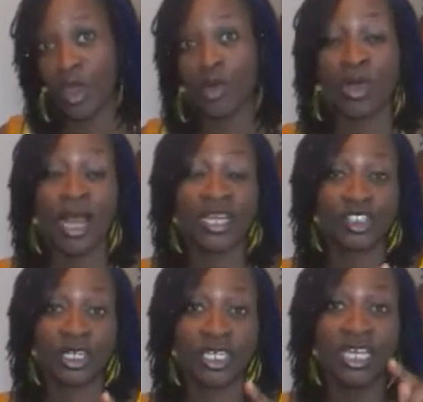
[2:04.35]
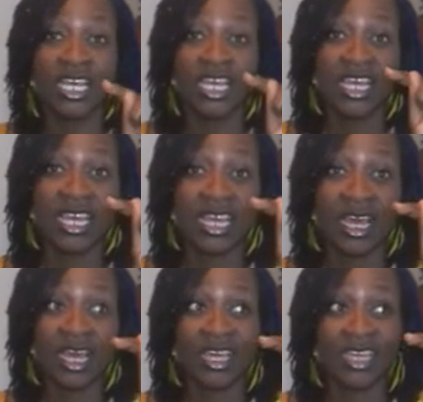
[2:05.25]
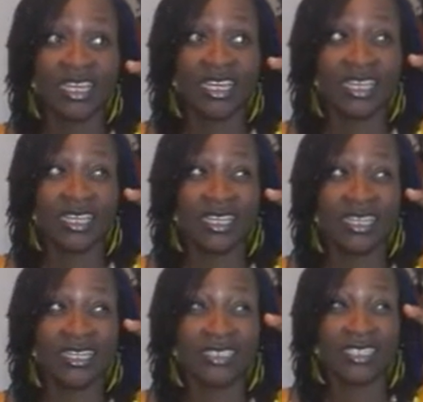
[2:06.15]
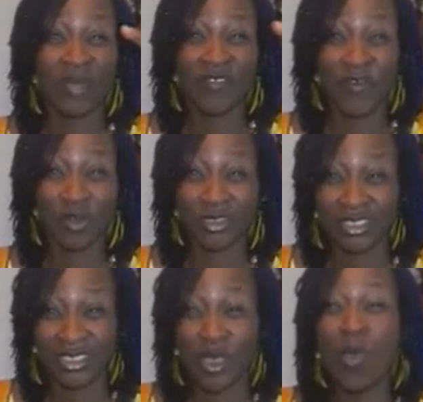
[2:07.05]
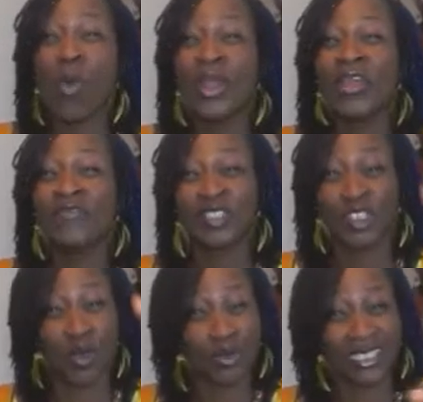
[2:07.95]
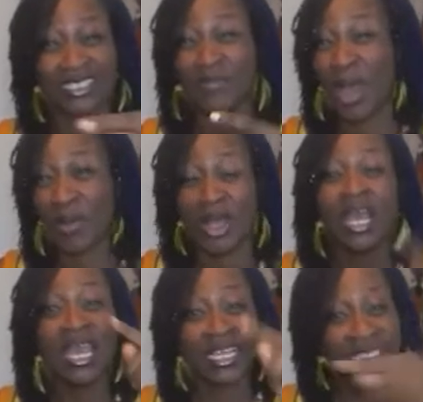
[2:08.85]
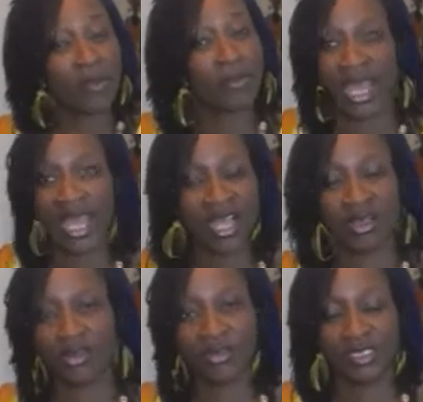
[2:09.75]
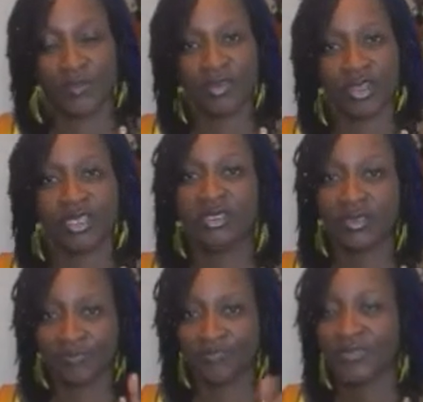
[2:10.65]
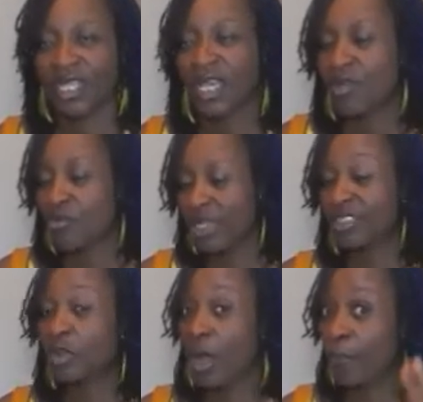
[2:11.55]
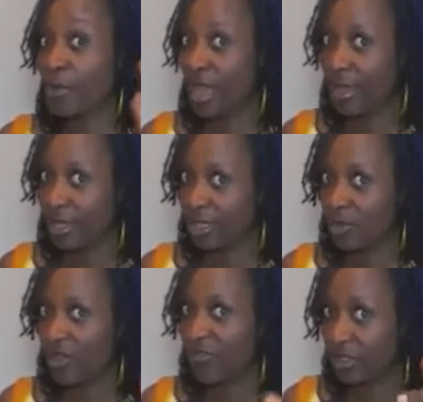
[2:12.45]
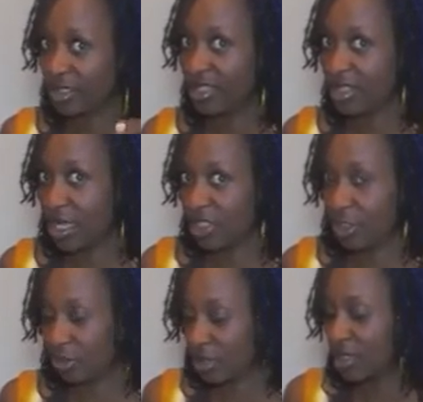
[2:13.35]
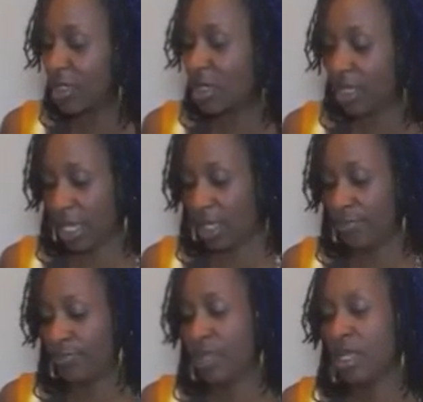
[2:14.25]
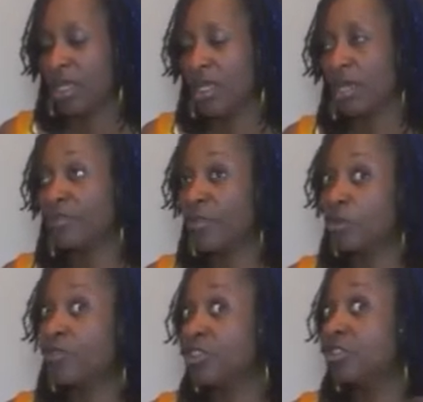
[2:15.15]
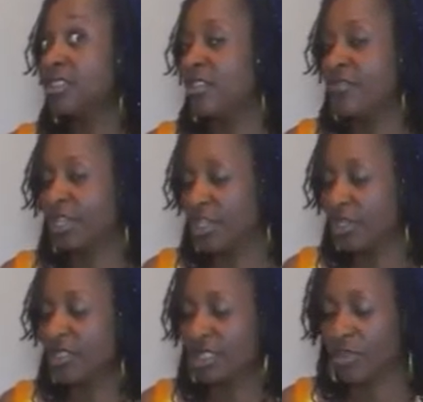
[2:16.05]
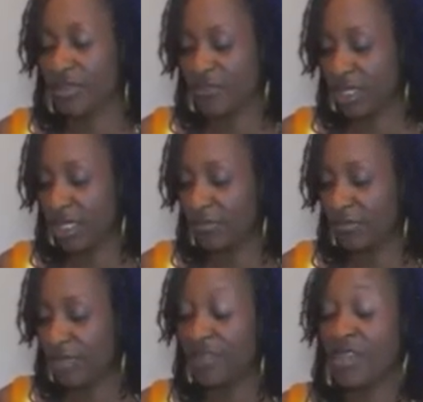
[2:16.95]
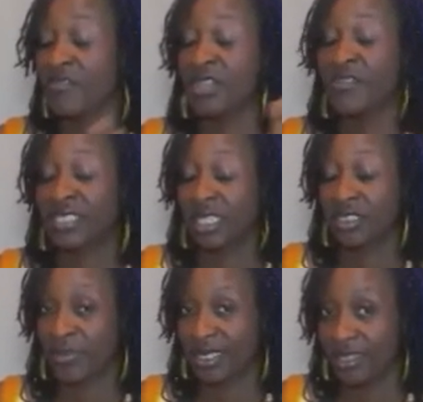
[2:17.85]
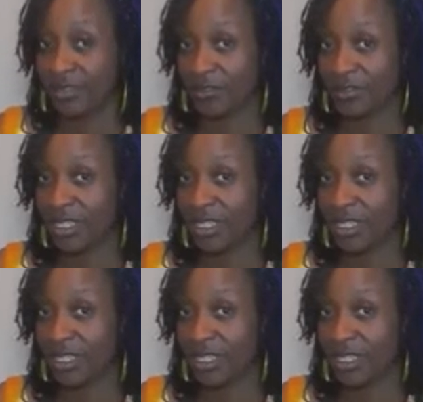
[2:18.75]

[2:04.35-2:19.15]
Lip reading: Oh, actually, is it my fault? One of the jokes is about my hair color experience. Right, so I'll put that link as well for you to see that joke. Okay, or for you to see the video, because it's quite funny, even if I say so myself.